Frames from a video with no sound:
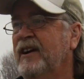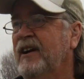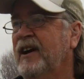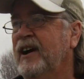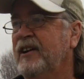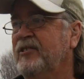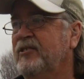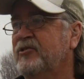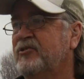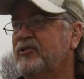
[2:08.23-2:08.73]

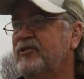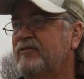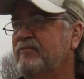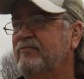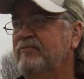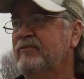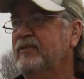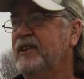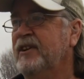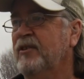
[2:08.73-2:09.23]
I just
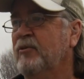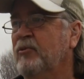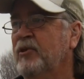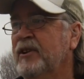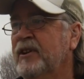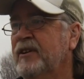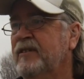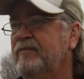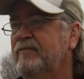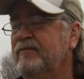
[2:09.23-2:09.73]
deal
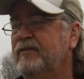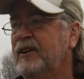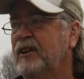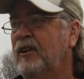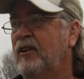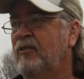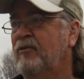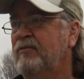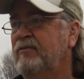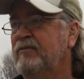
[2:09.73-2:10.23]
with it you
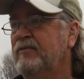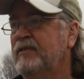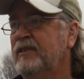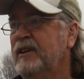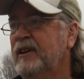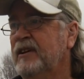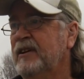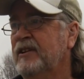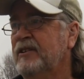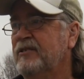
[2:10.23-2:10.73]
know,
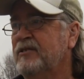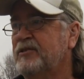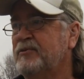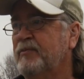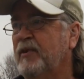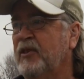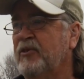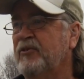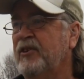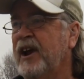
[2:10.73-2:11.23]
it's
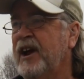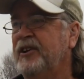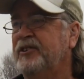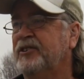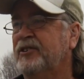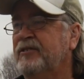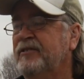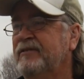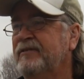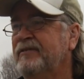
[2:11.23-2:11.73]
Mother
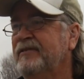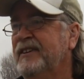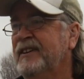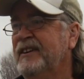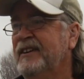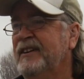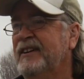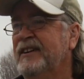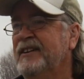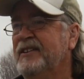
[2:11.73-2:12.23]
Nature.
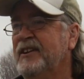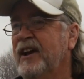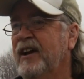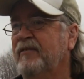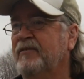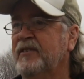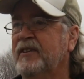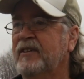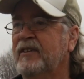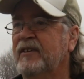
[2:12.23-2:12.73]
You
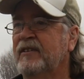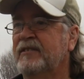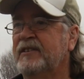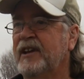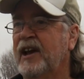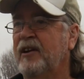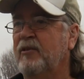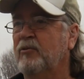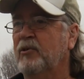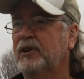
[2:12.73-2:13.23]
have to
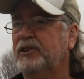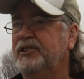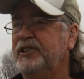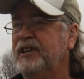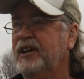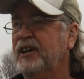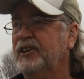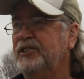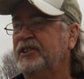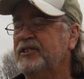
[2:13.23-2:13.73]
take what
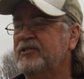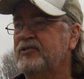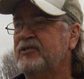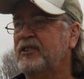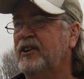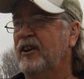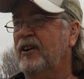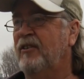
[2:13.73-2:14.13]
she dishes, you